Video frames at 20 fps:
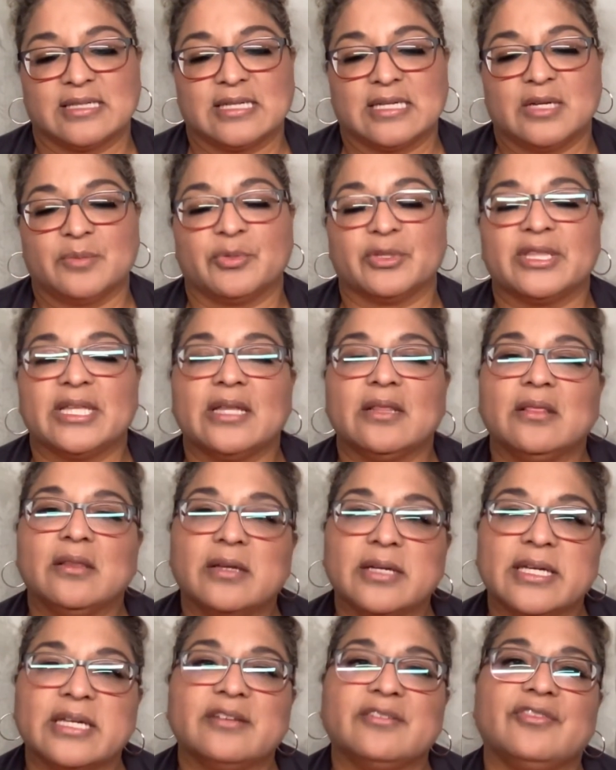but they
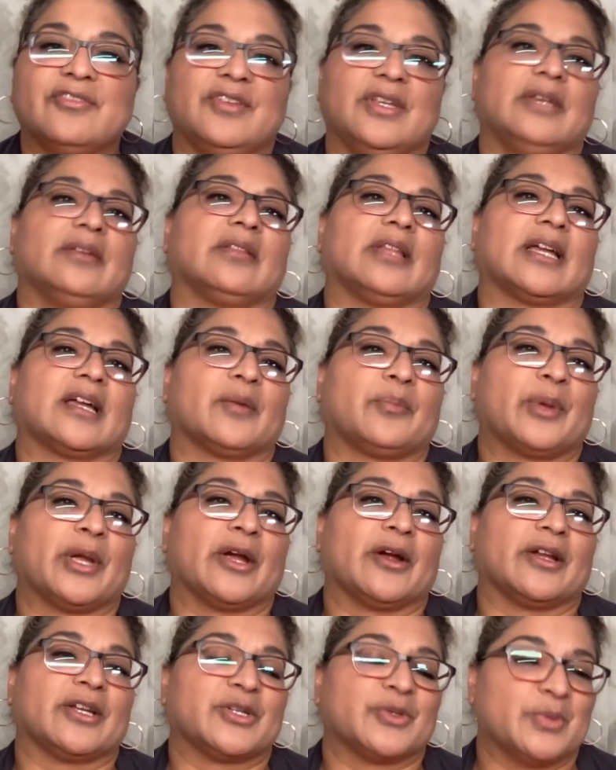look and feel like a
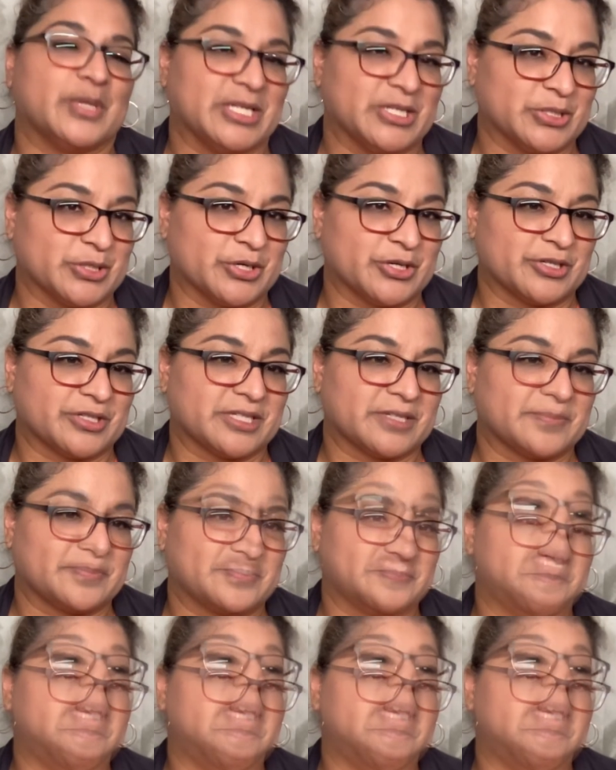pair of tweezers.